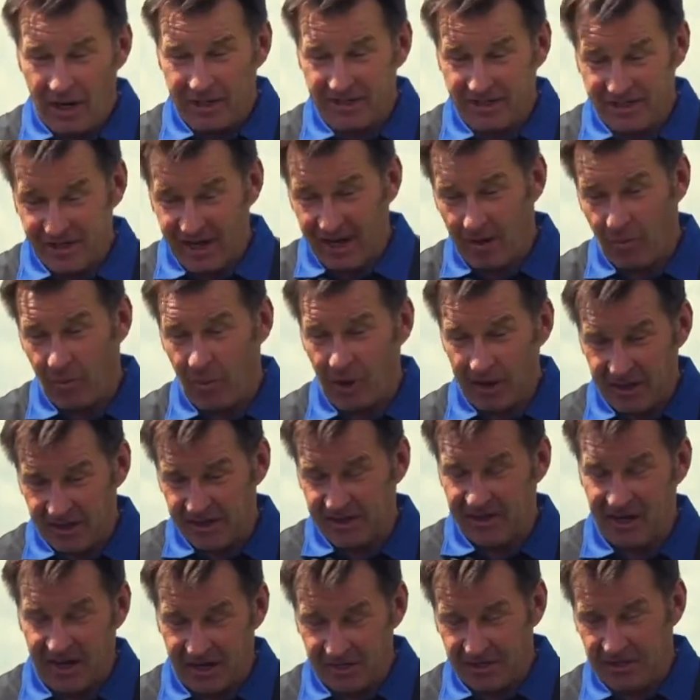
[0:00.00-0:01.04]
Set 1 and
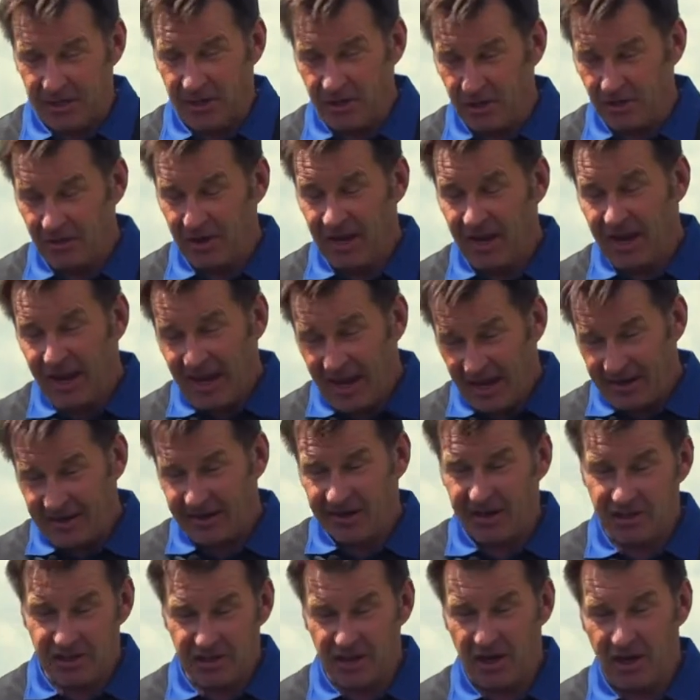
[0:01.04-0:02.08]
set 2, and then
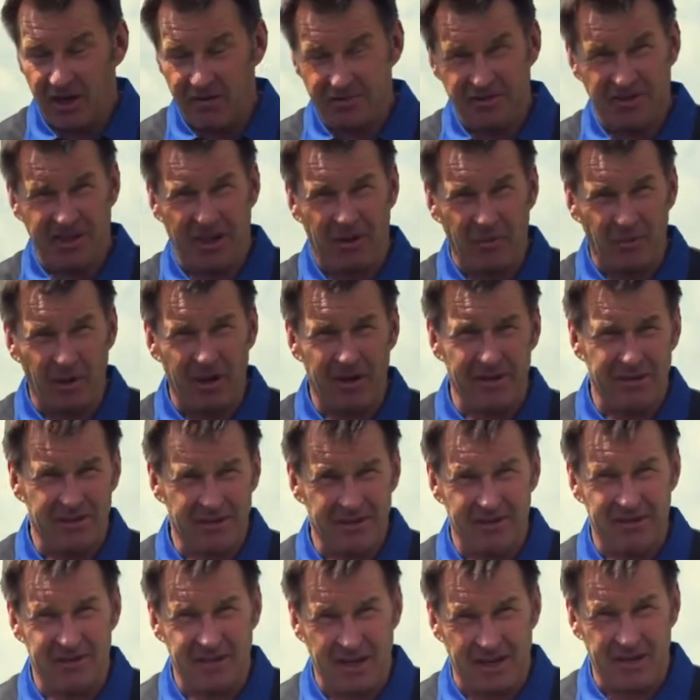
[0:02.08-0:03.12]
the shaft set 1
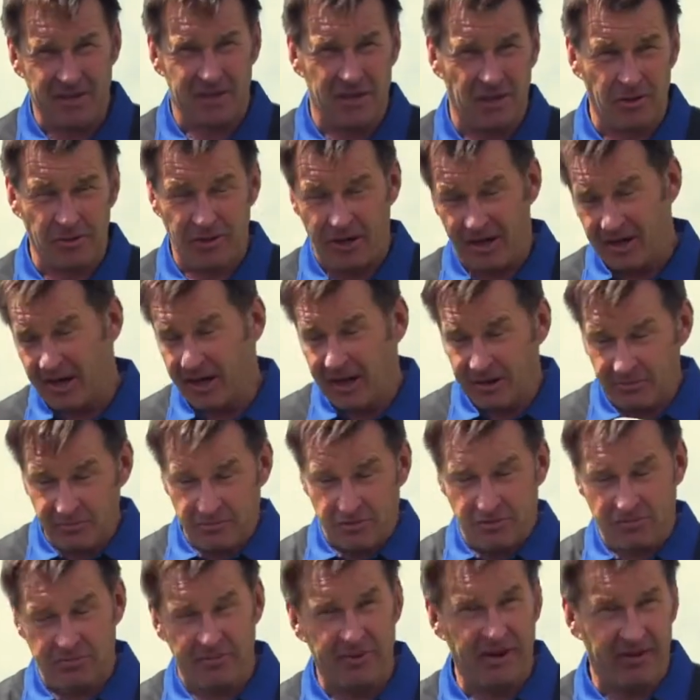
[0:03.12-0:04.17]
and set 2. And then
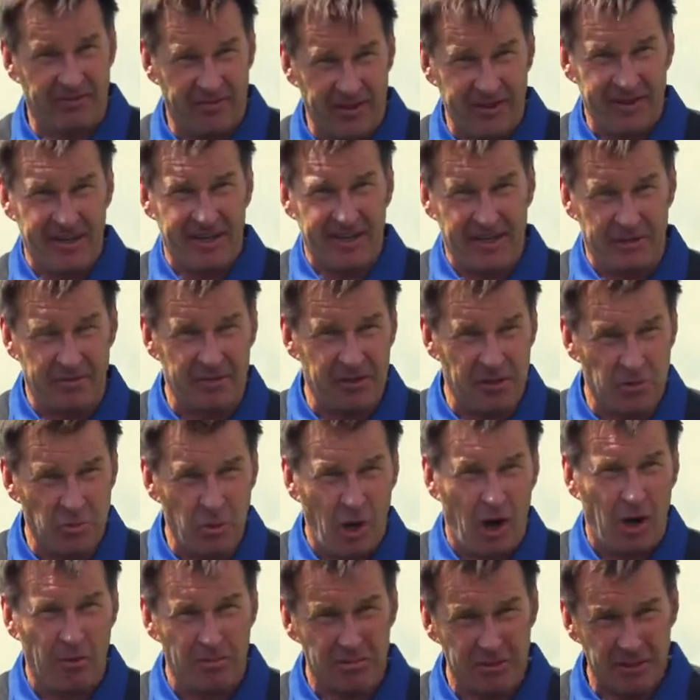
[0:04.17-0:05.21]
if they needed to be
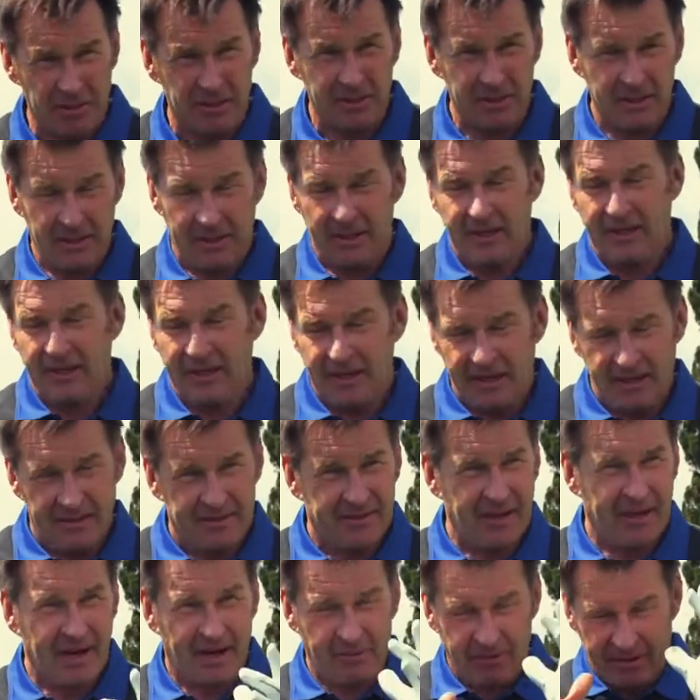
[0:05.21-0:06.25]
swapped,
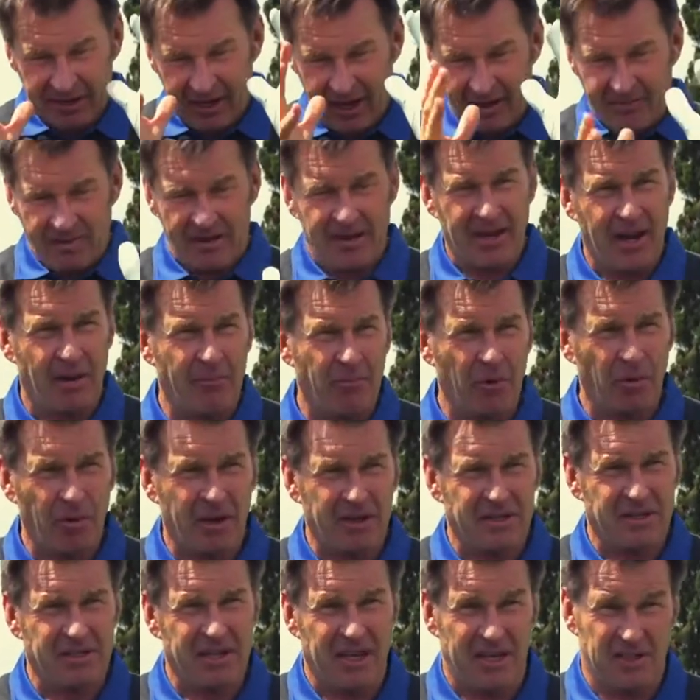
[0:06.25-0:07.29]
then I would have a number
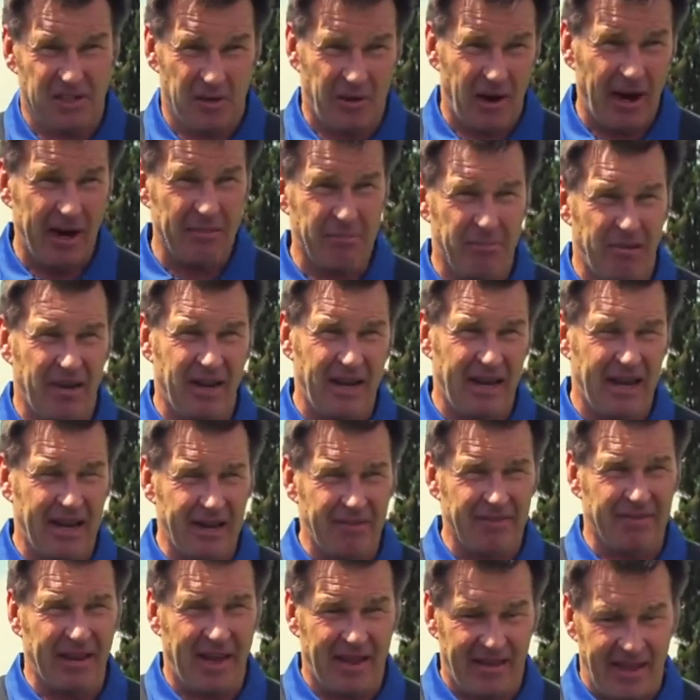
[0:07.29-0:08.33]
1 set. So I
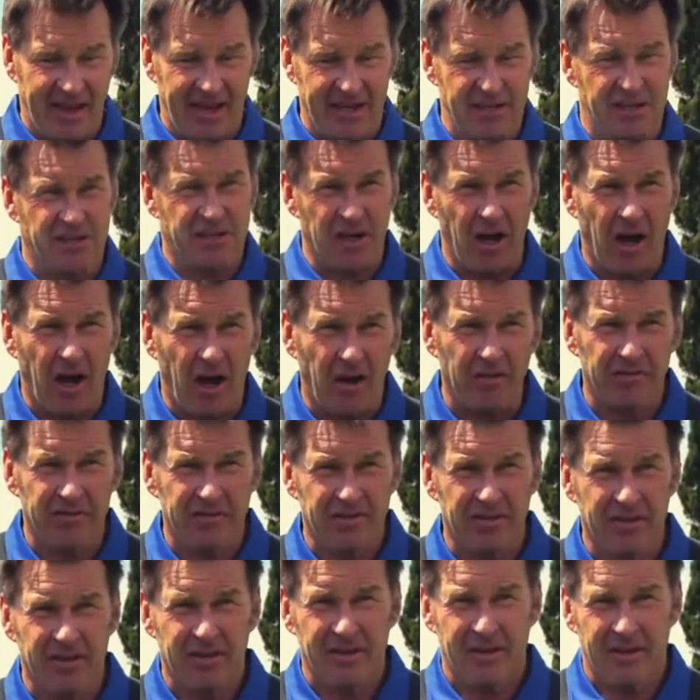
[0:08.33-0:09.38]
believed that
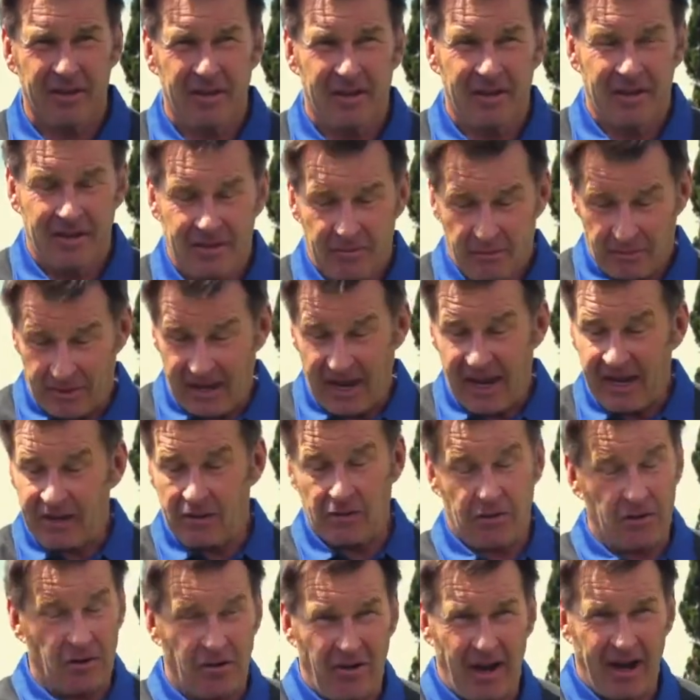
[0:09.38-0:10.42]
shaft, well, the head
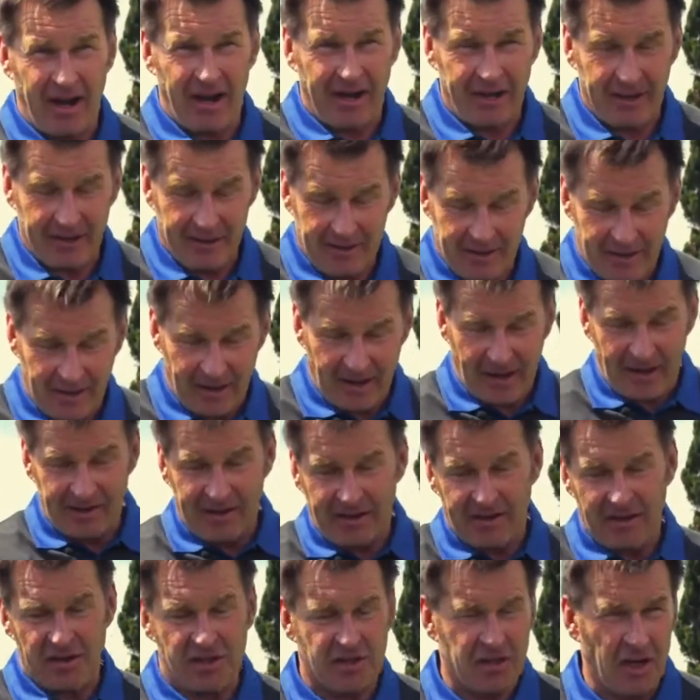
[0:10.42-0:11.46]
looked great, and
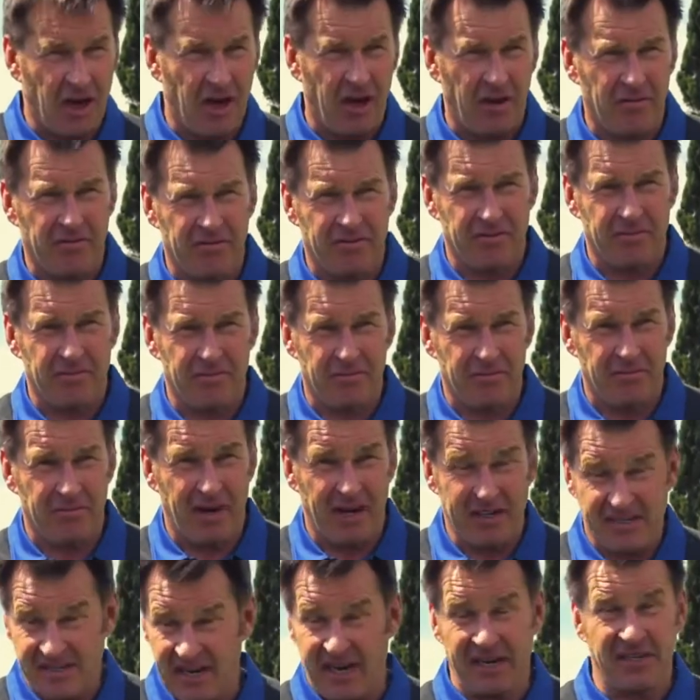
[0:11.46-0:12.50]
then the shaft,
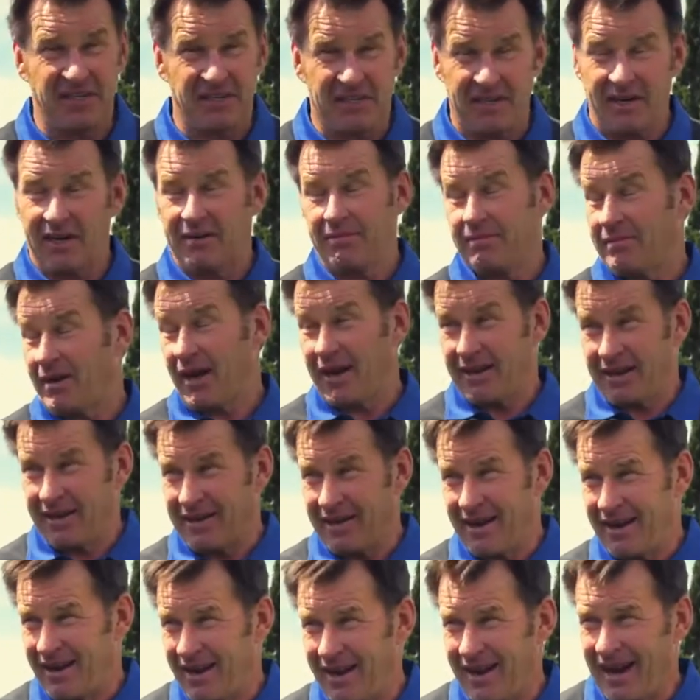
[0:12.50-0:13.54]
I tested. I'd
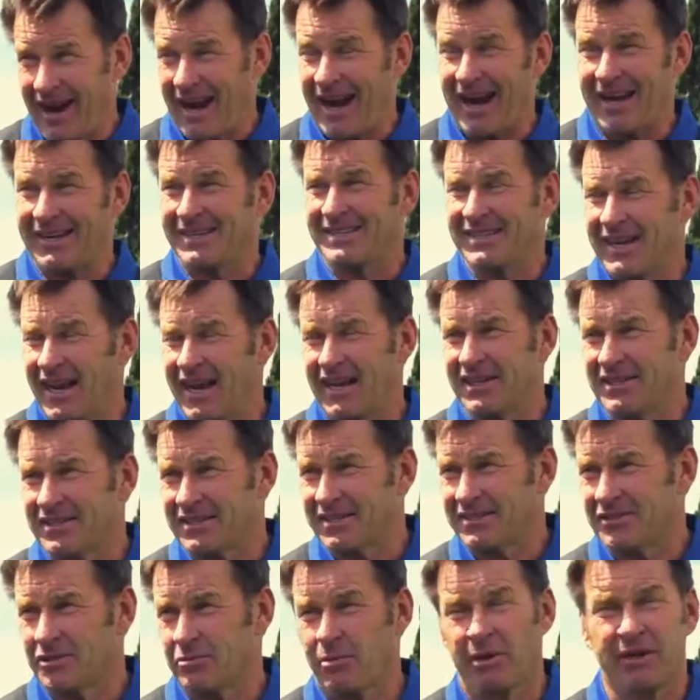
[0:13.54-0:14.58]
hand
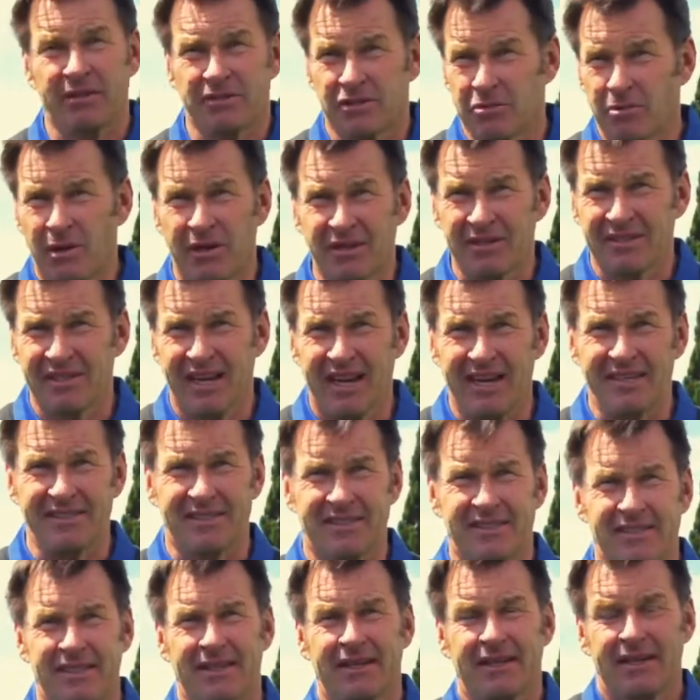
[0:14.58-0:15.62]
test, swung test.